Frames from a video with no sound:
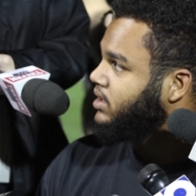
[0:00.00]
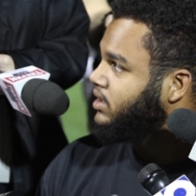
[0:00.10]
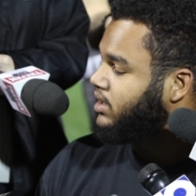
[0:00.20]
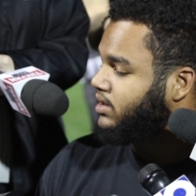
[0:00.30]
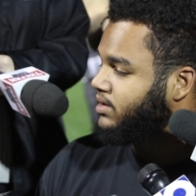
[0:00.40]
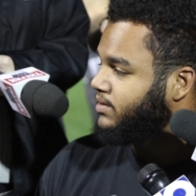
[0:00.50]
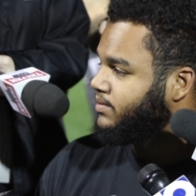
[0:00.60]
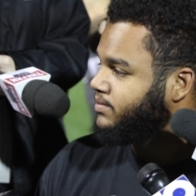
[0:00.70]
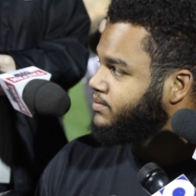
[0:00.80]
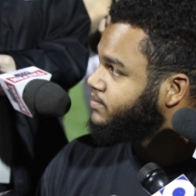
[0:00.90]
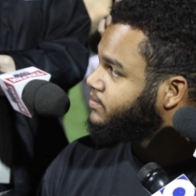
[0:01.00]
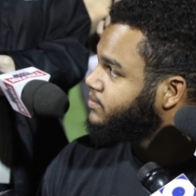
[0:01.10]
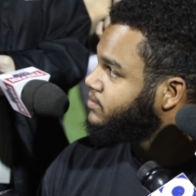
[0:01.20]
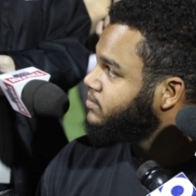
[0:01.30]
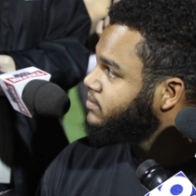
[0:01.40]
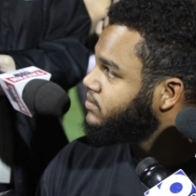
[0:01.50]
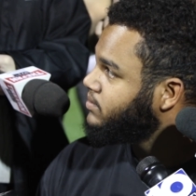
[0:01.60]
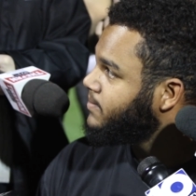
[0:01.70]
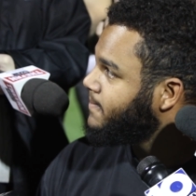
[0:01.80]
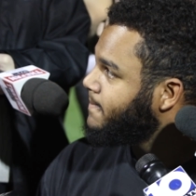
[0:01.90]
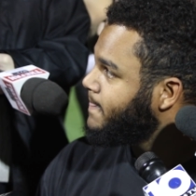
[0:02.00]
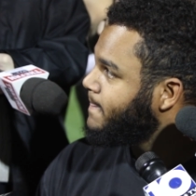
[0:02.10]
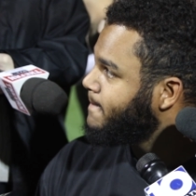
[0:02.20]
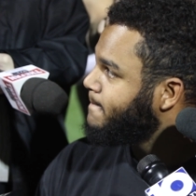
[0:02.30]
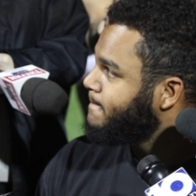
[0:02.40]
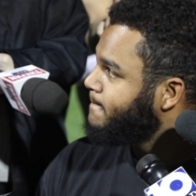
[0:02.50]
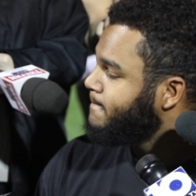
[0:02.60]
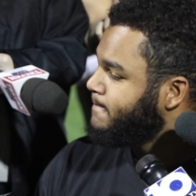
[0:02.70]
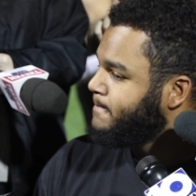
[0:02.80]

Can you compare how you feel about the defense now compared to last year?